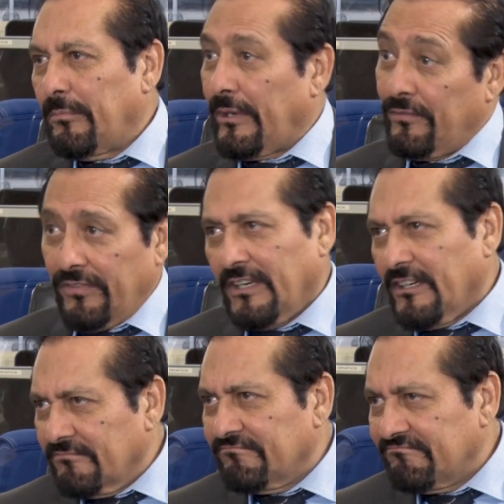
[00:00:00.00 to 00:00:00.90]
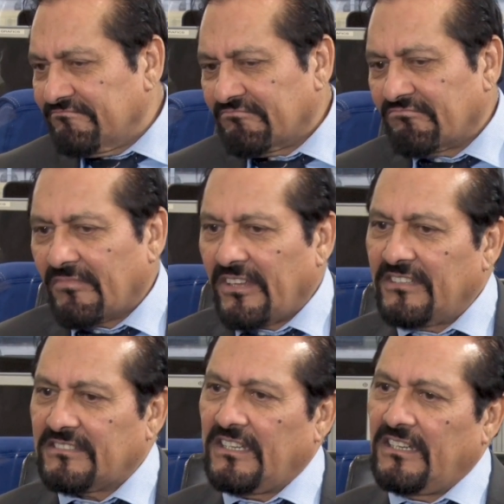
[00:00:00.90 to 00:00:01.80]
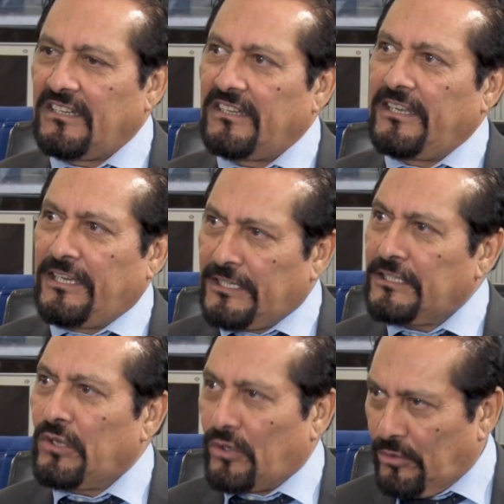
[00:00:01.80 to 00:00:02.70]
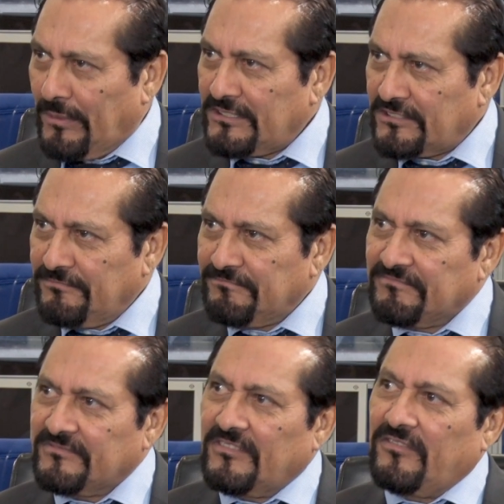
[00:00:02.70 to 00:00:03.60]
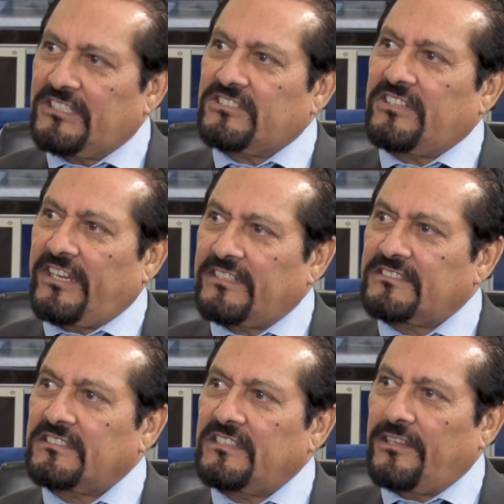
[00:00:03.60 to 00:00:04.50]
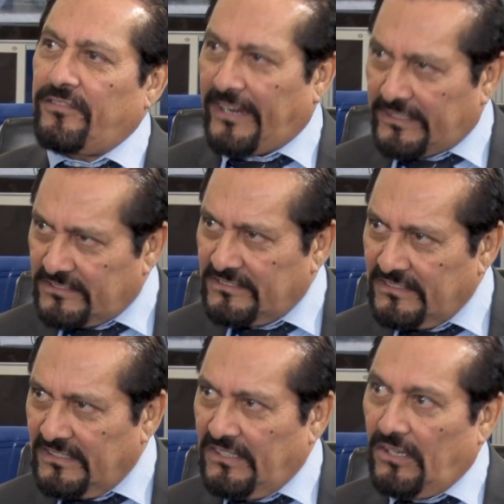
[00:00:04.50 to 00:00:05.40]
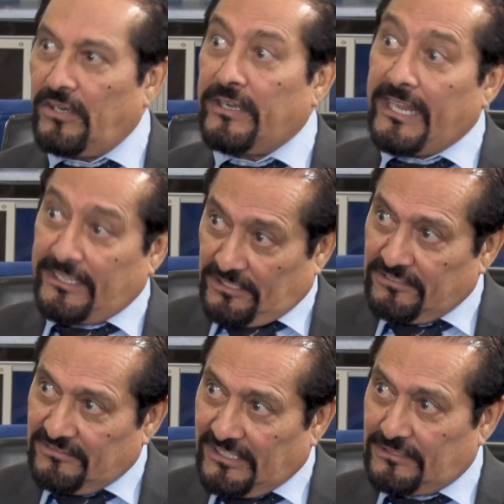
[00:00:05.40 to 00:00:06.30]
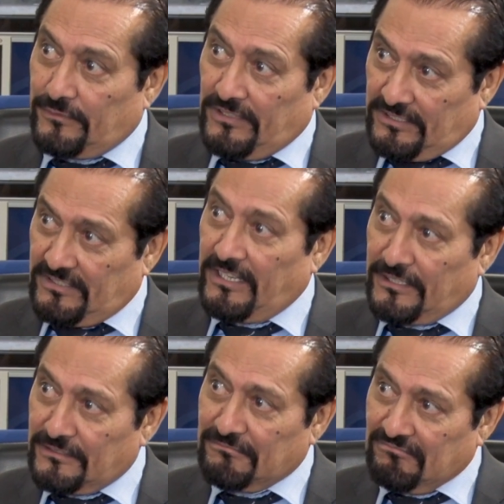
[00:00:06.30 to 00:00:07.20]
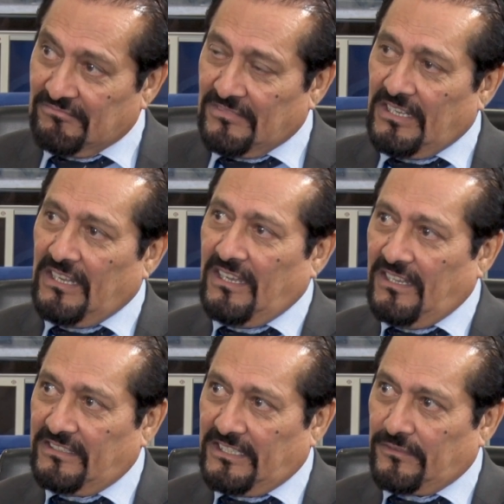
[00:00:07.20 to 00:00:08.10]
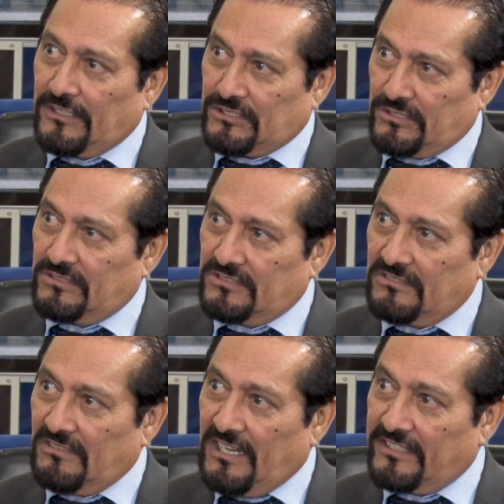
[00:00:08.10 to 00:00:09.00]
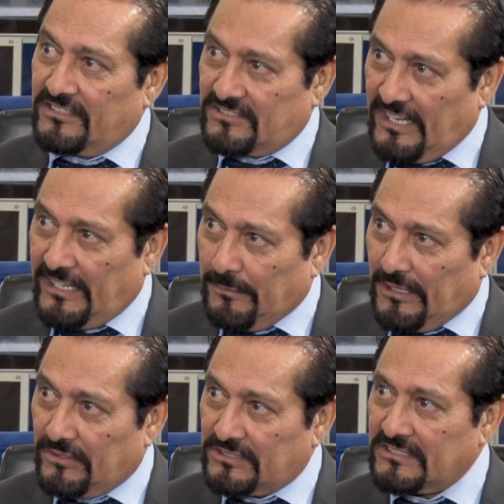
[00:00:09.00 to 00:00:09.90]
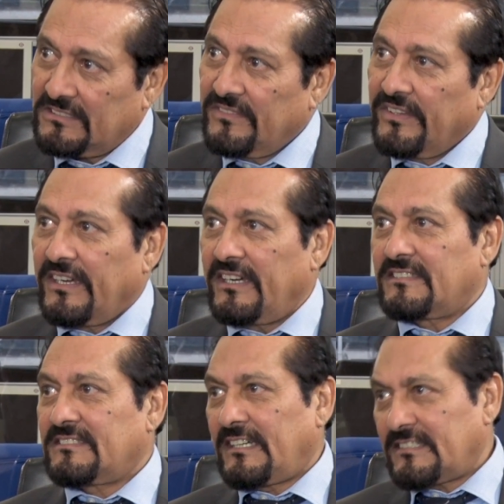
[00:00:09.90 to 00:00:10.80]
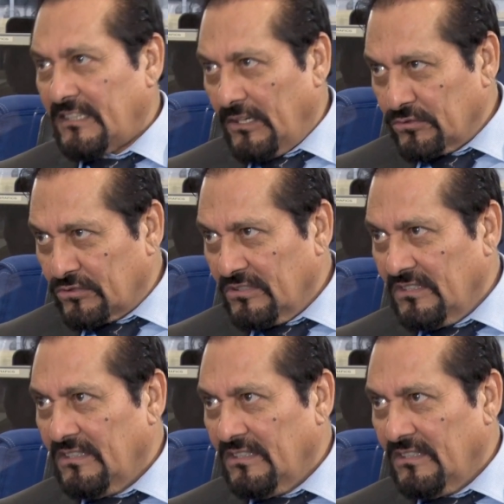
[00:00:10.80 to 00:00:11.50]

briefly, is a legal document which takes effect on death. That's the first thing that one should understand about it. It sets out